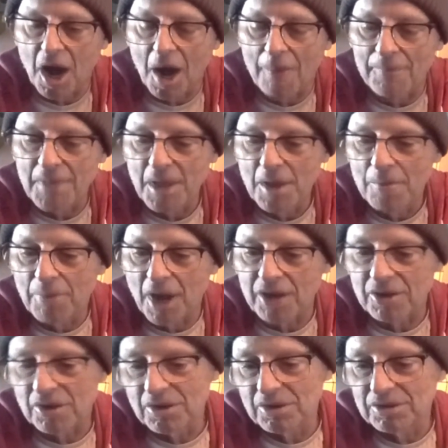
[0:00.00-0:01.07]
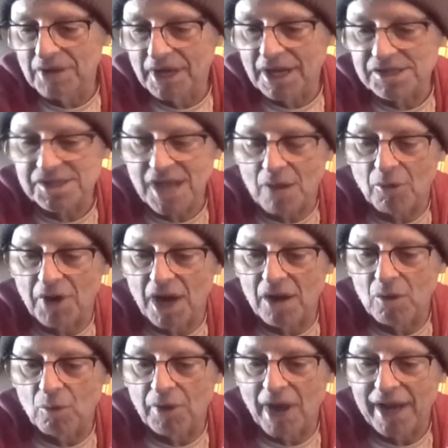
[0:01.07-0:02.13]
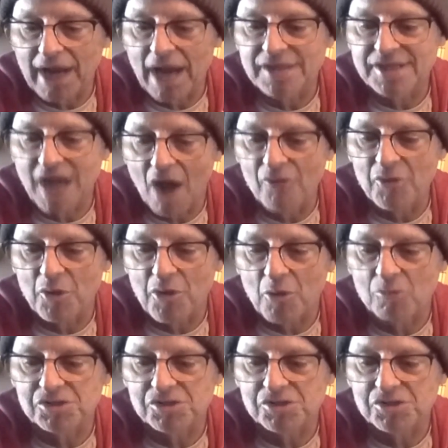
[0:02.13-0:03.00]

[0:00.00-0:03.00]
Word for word: Um, but like I say, when I when I got down there,